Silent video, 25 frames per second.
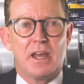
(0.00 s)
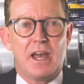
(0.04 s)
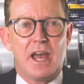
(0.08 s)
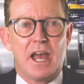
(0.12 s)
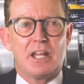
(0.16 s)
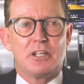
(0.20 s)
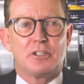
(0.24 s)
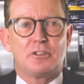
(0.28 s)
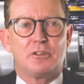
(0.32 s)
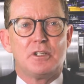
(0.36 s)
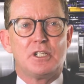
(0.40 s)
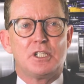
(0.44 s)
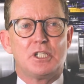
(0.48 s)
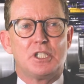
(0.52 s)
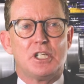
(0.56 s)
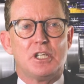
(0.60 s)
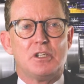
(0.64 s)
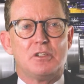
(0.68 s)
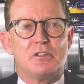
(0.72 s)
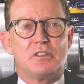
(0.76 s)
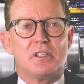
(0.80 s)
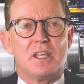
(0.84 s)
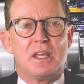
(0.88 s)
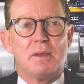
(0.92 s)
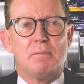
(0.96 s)
and to
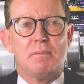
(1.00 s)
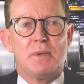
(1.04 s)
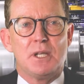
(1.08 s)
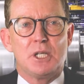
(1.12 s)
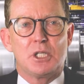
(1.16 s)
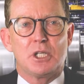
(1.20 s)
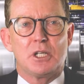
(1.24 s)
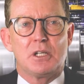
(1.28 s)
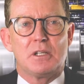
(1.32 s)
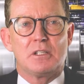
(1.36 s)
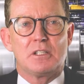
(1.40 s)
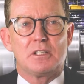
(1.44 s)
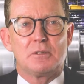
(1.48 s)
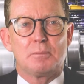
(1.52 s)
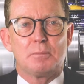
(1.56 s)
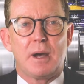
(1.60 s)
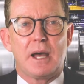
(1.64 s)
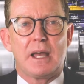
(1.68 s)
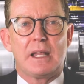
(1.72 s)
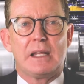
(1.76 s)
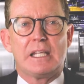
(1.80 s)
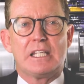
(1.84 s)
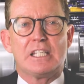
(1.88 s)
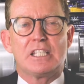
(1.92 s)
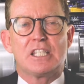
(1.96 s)
reduce emissions by
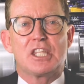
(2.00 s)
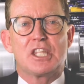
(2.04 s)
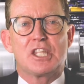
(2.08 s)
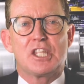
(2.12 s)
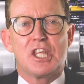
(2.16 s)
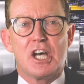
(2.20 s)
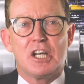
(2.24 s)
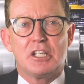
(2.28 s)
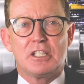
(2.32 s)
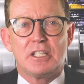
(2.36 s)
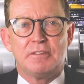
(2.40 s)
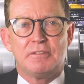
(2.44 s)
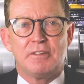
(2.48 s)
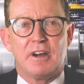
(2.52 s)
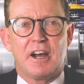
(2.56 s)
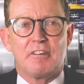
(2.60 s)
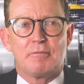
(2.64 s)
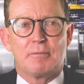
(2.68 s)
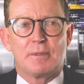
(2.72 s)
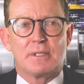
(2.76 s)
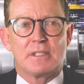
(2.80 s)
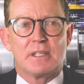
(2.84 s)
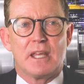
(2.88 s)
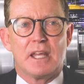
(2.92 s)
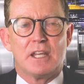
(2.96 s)
at least
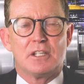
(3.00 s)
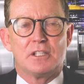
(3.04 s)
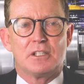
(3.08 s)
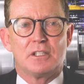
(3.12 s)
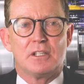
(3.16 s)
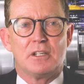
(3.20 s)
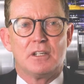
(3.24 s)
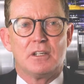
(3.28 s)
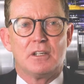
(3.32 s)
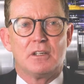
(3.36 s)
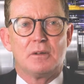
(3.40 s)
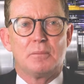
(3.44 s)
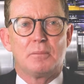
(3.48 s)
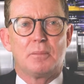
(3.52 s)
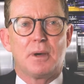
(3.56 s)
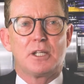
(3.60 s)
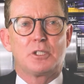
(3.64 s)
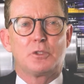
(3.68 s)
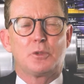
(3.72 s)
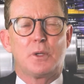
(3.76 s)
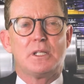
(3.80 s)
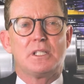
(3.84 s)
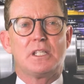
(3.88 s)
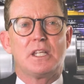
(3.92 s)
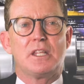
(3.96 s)
35% by
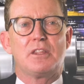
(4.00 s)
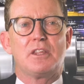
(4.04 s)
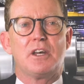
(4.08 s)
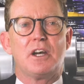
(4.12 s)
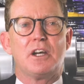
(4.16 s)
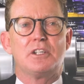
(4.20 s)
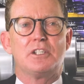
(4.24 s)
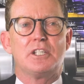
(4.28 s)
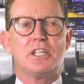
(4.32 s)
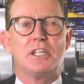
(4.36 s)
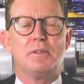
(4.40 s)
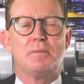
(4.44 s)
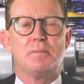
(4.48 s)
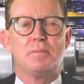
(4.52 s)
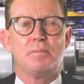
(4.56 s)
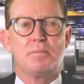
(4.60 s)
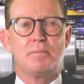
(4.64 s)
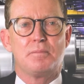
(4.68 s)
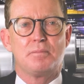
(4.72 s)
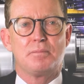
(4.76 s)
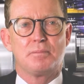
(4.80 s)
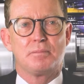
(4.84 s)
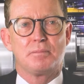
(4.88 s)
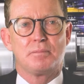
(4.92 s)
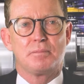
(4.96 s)
2030.
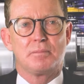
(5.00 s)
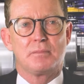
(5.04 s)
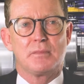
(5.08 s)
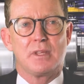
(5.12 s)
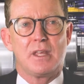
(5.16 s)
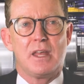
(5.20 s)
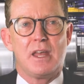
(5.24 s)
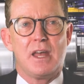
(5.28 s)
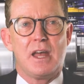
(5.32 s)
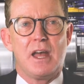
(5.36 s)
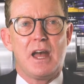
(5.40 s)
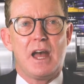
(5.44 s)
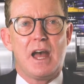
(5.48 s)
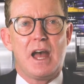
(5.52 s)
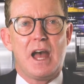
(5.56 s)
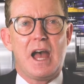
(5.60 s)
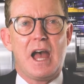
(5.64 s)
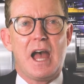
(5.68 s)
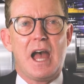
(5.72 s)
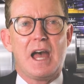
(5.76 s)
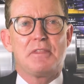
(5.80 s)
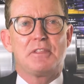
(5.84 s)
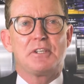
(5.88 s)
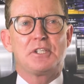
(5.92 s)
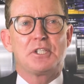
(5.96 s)

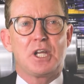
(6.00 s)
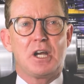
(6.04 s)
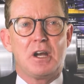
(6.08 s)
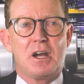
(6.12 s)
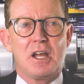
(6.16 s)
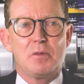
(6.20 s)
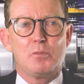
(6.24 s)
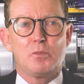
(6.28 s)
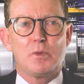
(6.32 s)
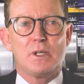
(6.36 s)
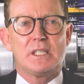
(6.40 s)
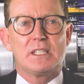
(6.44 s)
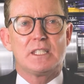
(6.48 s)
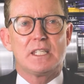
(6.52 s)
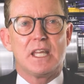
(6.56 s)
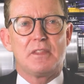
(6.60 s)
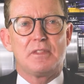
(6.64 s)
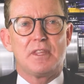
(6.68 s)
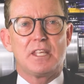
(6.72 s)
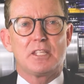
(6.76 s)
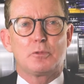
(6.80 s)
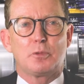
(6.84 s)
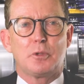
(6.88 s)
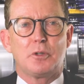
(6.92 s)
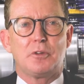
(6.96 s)
At the time, we said
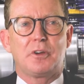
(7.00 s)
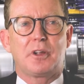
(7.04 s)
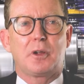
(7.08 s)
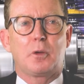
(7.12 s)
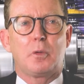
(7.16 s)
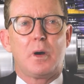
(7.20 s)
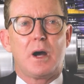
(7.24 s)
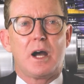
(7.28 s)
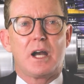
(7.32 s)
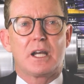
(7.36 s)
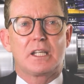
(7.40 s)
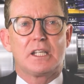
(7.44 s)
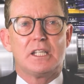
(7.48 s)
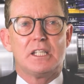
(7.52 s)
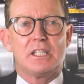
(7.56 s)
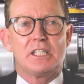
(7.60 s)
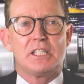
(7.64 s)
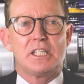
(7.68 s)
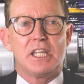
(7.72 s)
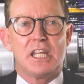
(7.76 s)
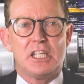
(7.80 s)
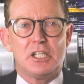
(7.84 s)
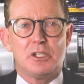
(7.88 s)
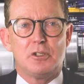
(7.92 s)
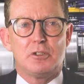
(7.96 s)
this would require
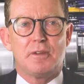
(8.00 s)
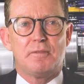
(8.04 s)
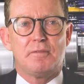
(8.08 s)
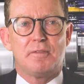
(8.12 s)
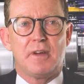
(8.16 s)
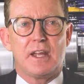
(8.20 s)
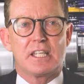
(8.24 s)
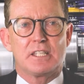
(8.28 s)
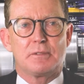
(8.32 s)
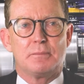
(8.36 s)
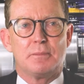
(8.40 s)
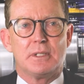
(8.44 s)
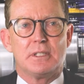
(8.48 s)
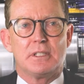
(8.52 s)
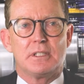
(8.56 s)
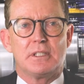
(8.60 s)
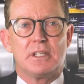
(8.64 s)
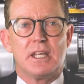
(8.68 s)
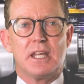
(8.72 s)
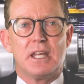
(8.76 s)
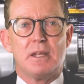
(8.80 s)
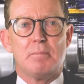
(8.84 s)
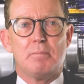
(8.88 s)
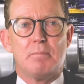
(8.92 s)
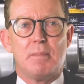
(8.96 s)
continued investment
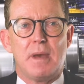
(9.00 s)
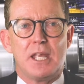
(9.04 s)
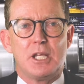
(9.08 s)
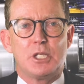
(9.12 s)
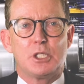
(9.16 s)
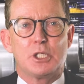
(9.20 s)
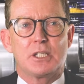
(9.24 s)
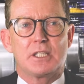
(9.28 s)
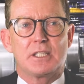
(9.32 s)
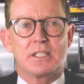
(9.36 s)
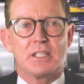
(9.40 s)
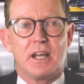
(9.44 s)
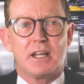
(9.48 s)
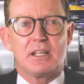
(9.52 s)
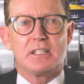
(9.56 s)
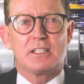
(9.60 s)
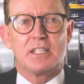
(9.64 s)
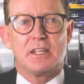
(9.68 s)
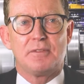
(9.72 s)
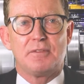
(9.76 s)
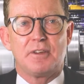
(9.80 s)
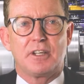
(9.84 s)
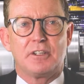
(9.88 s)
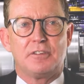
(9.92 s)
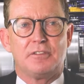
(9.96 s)
in major
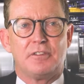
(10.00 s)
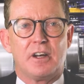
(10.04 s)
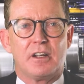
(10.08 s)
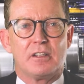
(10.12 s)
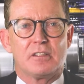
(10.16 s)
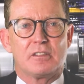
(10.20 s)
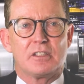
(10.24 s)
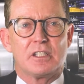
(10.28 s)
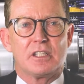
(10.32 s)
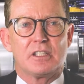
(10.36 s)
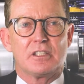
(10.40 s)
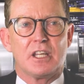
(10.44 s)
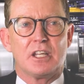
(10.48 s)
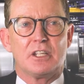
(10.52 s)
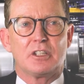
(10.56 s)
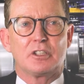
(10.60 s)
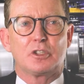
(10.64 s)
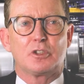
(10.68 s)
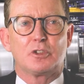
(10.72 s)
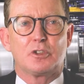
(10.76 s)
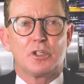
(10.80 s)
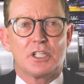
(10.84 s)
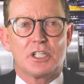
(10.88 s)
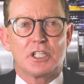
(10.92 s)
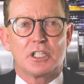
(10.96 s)
scientific advances and
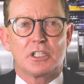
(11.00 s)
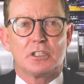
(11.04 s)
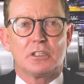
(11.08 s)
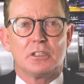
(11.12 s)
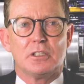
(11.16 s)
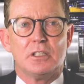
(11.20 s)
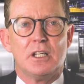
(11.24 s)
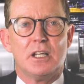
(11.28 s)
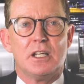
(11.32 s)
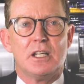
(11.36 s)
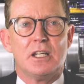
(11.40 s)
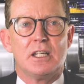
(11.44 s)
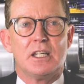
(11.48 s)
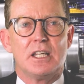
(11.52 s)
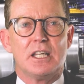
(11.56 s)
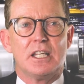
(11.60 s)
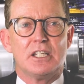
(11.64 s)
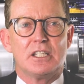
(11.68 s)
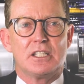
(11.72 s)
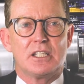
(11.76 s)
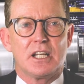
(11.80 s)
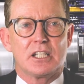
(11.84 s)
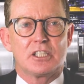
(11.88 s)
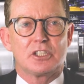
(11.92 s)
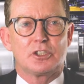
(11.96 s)
critical
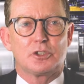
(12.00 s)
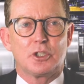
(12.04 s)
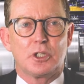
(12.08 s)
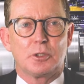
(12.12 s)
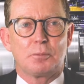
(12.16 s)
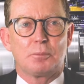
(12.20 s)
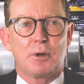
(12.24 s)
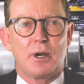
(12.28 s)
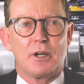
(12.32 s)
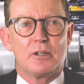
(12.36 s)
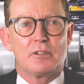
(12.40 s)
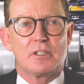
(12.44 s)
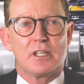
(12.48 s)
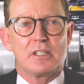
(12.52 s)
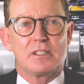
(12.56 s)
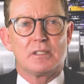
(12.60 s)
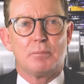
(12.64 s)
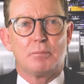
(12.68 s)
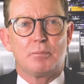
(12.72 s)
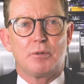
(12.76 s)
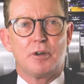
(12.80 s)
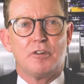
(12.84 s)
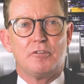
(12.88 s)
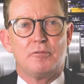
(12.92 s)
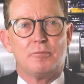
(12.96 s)
industrial process
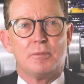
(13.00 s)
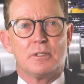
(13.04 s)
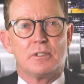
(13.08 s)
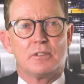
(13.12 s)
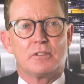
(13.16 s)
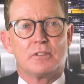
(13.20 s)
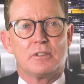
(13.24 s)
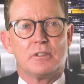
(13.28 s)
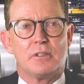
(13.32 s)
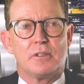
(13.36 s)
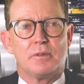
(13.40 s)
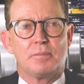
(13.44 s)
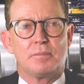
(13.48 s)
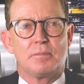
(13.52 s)
improvements,